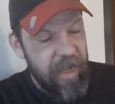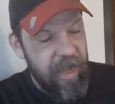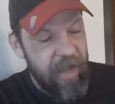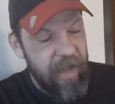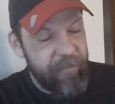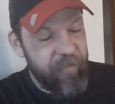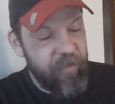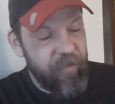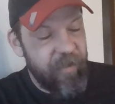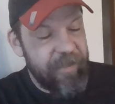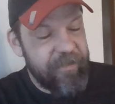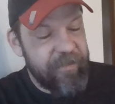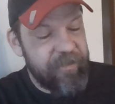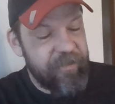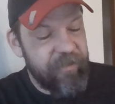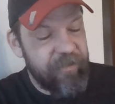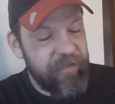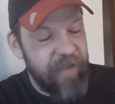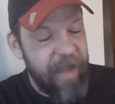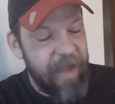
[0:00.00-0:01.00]
I'm going
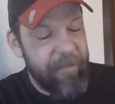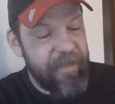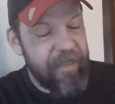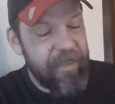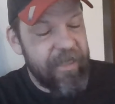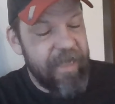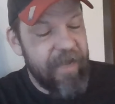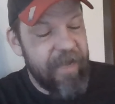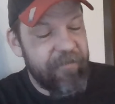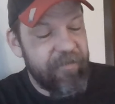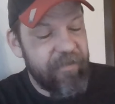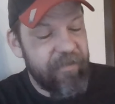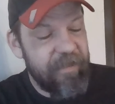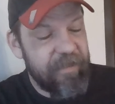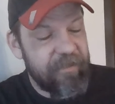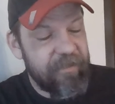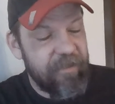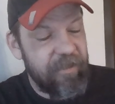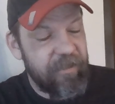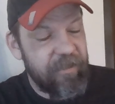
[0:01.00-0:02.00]
to cover
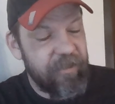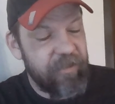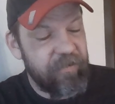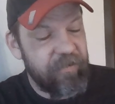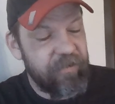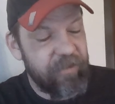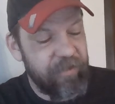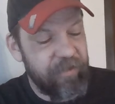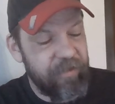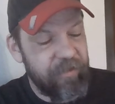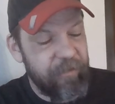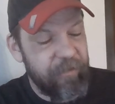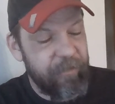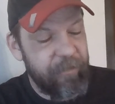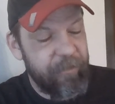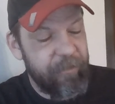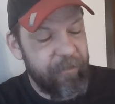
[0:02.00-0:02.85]
this on YouTube